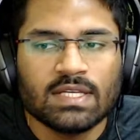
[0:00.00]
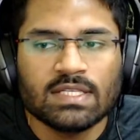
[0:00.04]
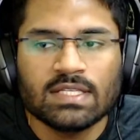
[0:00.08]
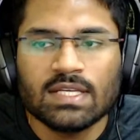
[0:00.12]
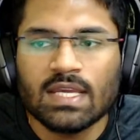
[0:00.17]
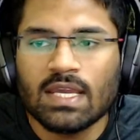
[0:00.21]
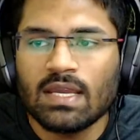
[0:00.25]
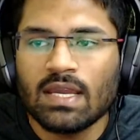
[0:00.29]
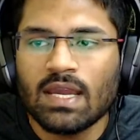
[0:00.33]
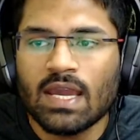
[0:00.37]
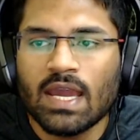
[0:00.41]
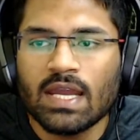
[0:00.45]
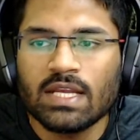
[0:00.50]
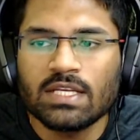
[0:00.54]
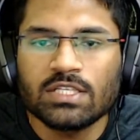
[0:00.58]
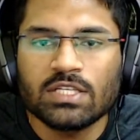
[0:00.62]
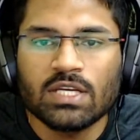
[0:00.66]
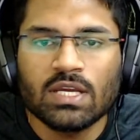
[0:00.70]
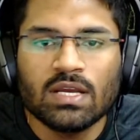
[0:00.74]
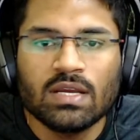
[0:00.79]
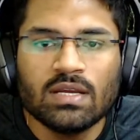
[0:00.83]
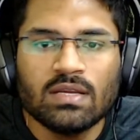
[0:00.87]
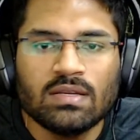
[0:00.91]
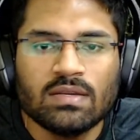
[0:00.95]
there is king
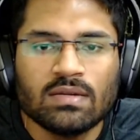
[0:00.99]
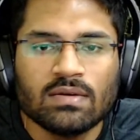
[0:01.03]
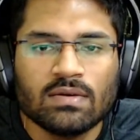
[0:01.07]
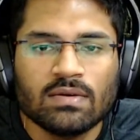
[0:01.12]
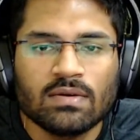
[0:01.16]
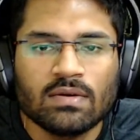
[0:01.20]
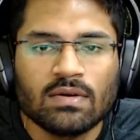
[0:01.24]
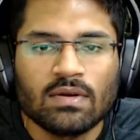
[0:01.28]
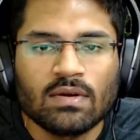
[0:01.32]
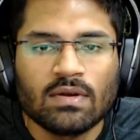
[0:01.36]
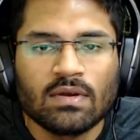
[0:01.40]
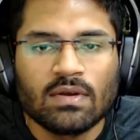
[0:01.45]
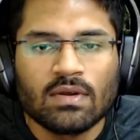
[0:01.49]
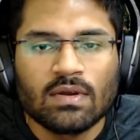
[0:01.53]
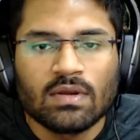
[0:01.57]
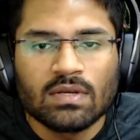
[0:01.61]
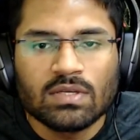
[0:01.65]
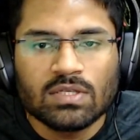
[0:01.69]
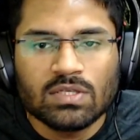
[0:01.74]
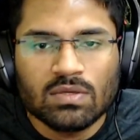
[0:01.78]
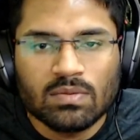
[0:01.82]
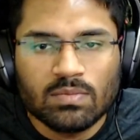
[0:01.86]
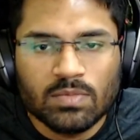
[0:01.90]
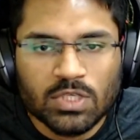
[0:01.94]
h8.
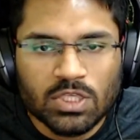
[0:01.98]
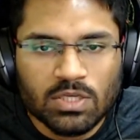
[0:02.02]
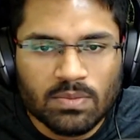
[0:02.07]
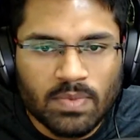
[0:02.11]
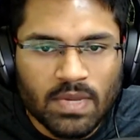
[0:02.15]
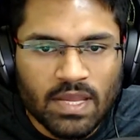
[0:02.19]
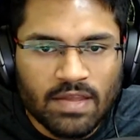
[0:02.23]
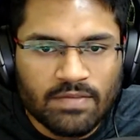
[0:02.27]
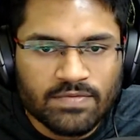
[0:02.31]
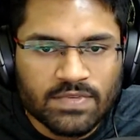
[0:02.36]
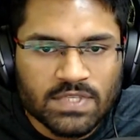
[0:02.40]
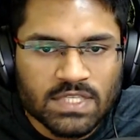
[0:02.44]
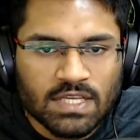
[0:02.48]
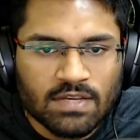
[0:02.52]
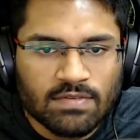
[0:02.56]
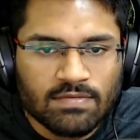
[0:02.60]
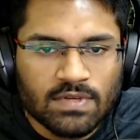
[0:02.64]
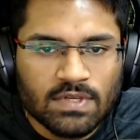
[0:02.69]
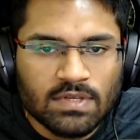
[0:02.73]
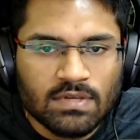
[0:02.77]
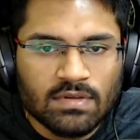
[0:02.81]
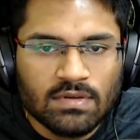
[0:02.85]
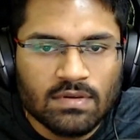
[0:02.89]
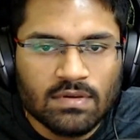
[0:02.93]
So bishop
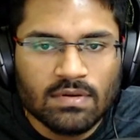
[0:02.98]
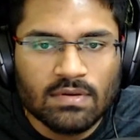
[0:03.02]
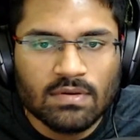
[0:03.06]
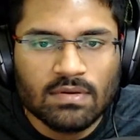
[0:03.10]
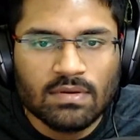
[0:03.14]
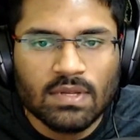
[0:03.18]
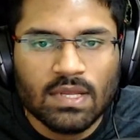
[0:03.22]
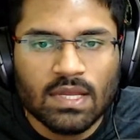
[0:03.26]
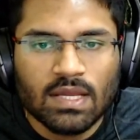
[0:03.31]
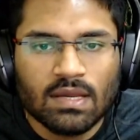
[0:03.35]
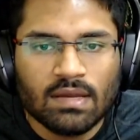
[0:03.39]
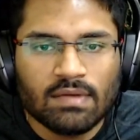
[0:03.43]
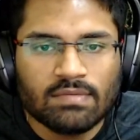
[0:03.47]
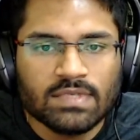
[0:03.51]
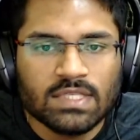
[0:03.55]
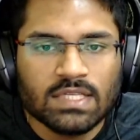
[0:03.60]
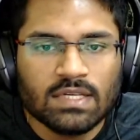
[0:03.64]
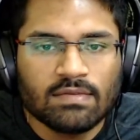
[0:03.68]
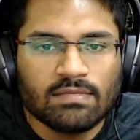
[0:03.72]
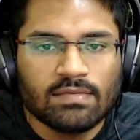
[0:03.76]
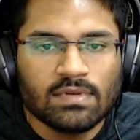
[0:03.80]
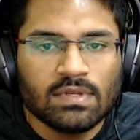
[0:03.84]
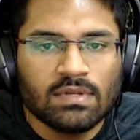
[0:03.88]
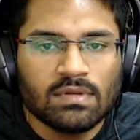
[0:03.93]
f7, king
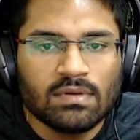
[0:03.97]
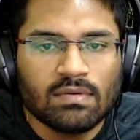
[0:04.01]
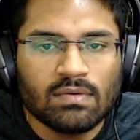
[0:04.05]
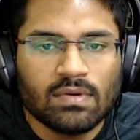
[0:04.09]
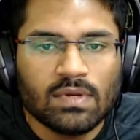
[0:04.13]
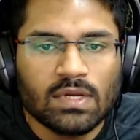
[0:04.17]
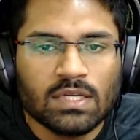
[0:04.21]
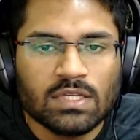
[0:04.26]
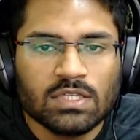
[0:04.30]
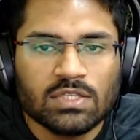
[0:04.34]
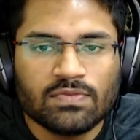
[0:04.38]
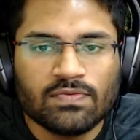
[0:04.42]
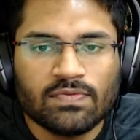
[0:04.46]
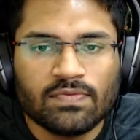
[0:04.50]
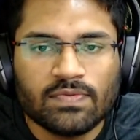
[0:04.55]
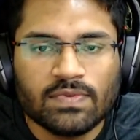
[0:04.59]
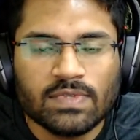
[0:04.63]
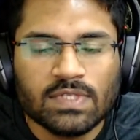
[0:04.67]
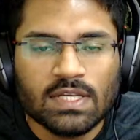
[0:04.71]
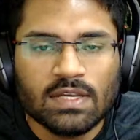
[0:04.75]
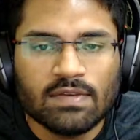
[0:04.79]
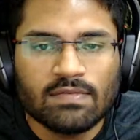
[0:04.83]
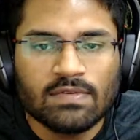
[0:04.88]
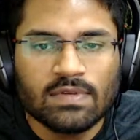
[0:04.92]
f7, queen
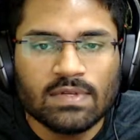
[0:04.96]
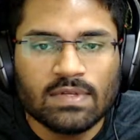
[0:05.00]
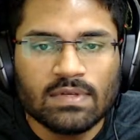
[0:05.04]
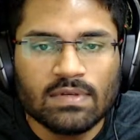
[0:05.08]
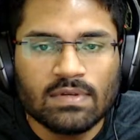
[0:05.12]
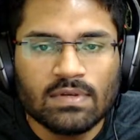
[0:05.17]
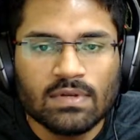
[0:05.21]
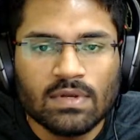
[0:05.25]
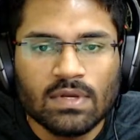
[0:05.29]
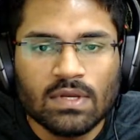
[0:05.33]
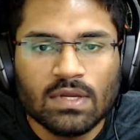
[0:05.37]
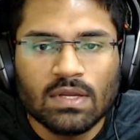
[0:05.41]
h7,